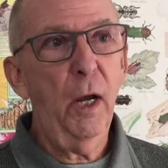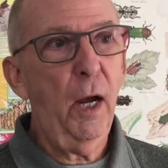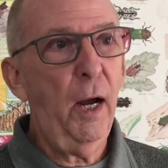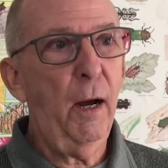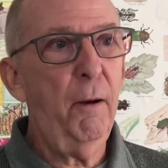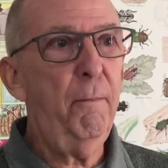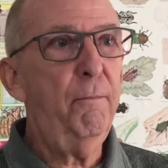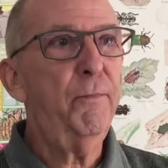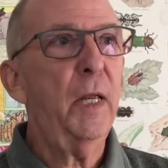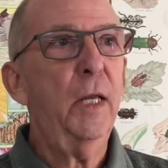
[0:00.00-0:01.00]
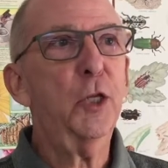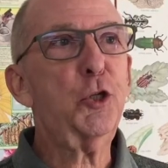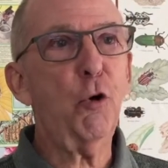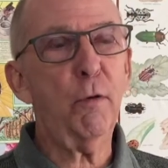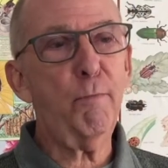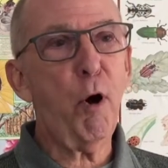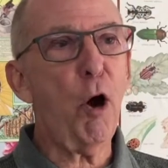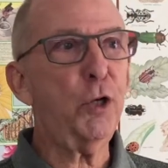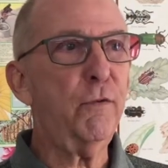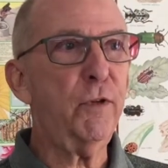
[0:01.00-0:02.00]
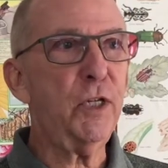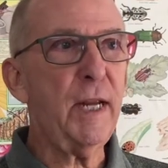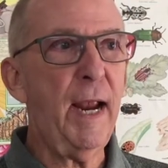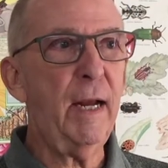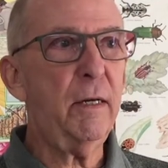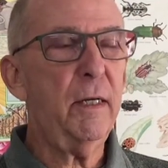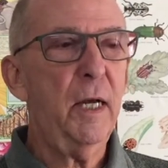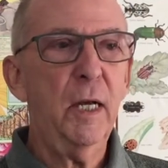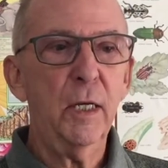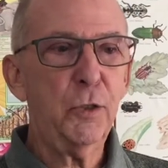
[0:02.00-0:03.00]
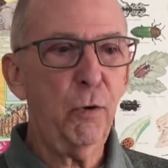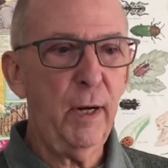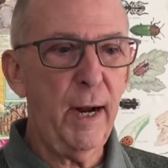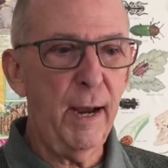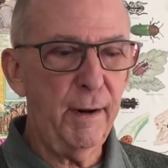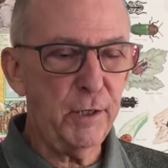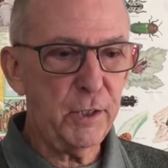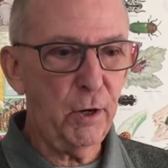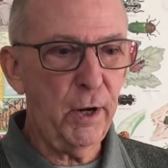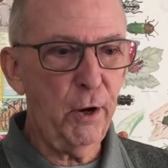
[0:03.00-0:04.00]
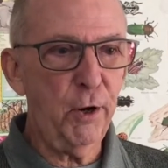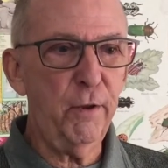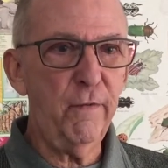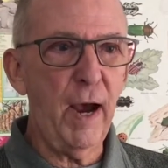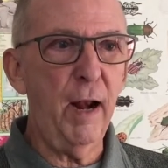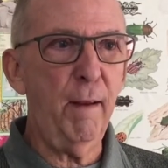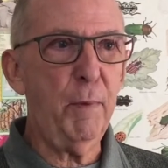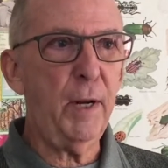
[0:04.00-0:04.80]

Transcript: Certain parts of the state, certainly not necessarily here in the valley, but